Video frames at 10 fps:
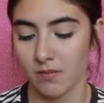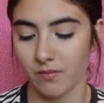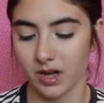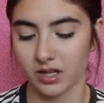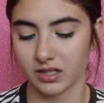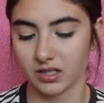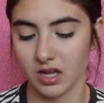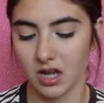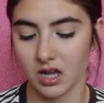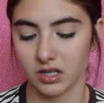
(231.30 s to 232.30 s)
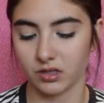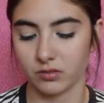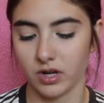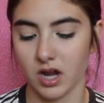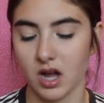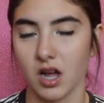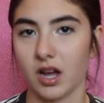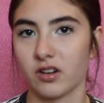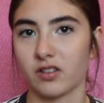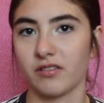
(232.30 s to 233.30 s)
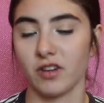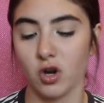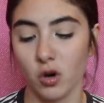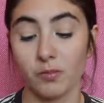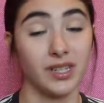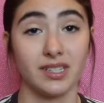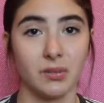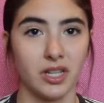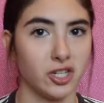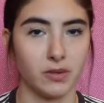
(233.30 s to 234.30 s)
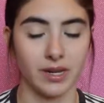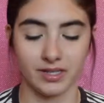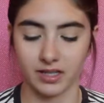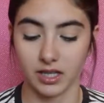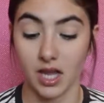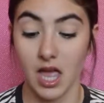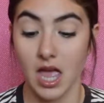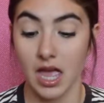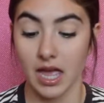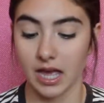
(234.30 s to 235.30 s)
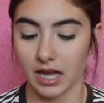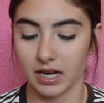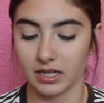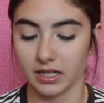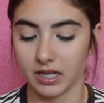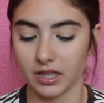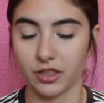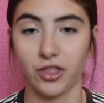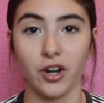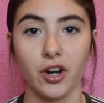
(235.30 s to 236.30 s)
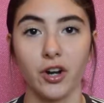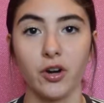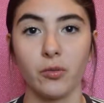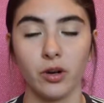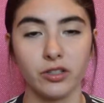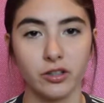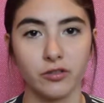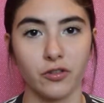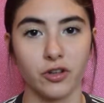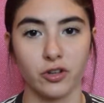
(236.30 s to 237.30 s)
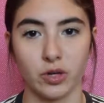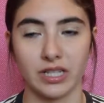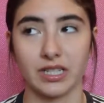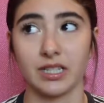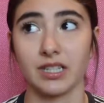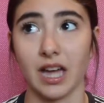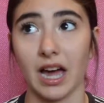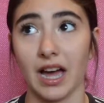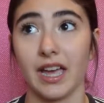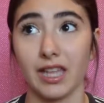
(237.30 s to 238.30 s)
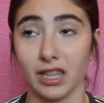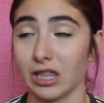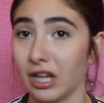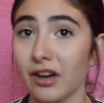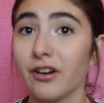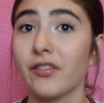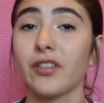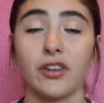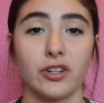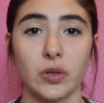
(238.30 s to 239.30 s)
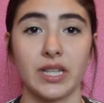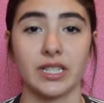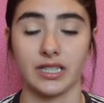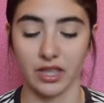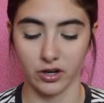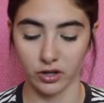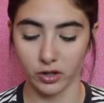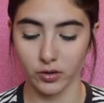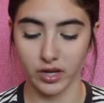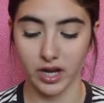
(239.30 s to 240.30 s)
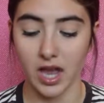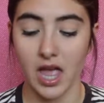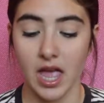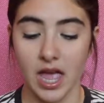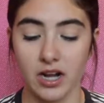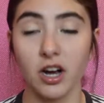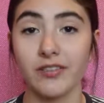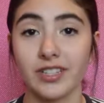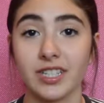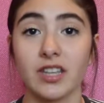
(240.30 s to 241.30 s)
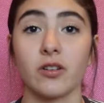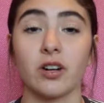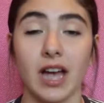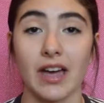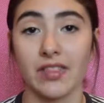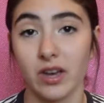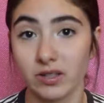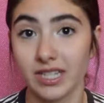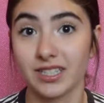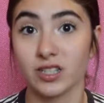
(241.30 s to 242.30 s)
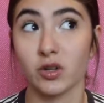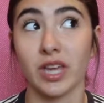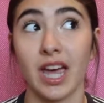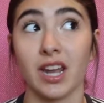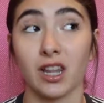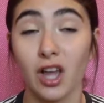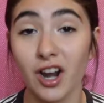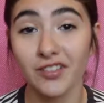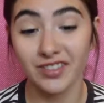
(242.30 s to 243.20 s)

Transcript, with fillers: Maxazria, I don't even know, BCBG basically, and they're well known for their dresses. I love their dresses and their clothing, and obviously they were at the outlets, so they had a lot of